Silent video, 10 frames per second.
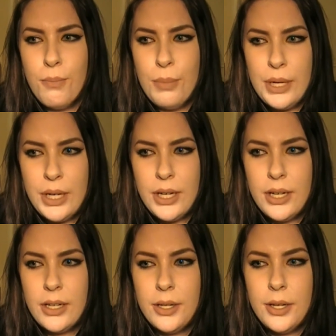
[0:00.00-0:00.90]
But
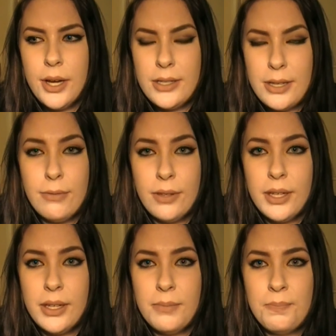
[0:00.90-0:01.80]
I
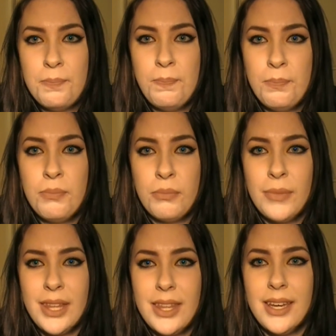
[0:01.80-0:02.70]
definitely
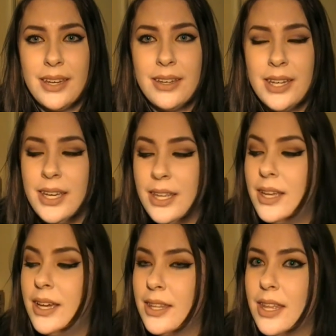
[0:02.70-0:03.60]
think
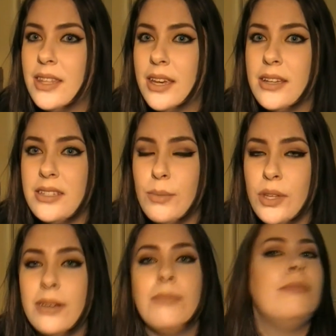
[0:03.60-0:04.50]
that they are
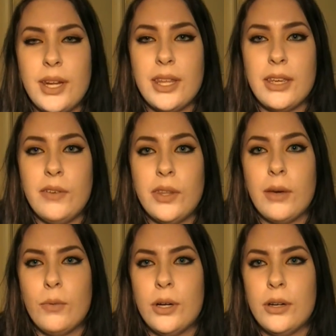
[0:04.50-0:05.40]
similar. And I think if you
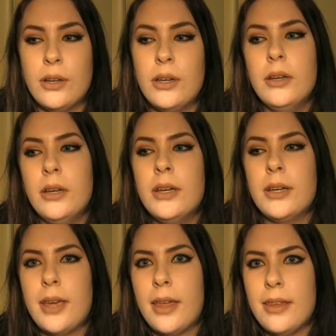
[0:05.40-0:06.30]
like one,
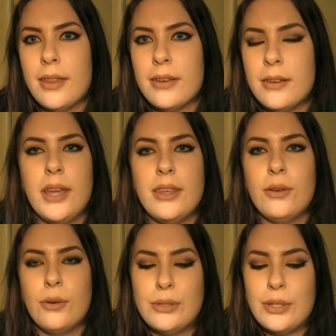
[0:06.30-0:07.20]
get the other. I think
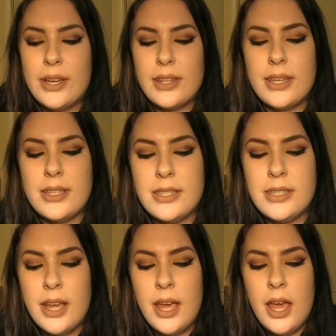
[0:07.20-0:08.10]
you'll also like
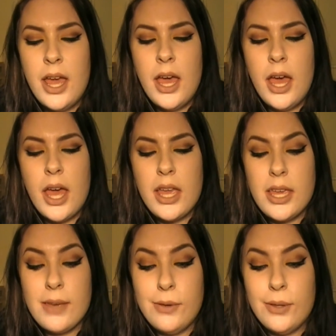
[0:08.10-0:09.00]
this
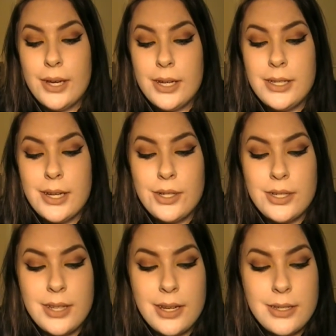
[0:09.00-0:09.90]
if you like Dashing
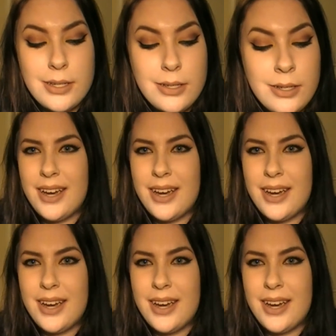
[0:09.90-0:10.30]
Santa.